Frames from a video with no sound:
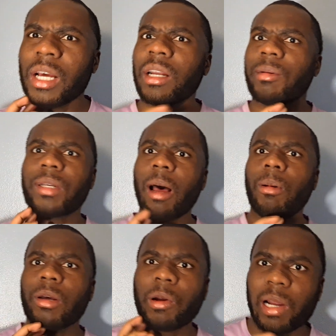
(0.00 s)
You know, so I
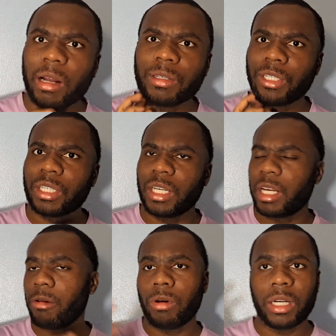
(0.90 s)
looked around and shit.
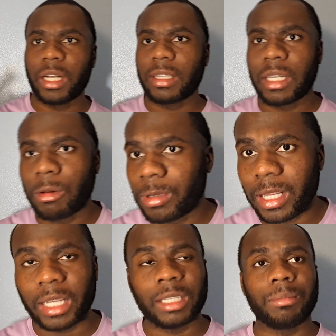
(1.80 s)
It wasn't nothing. It was
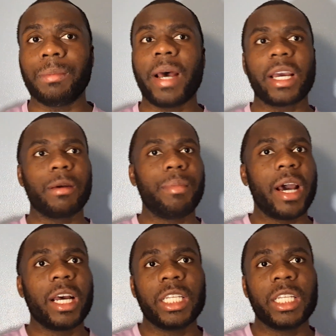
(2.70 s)
nice to be back at Path.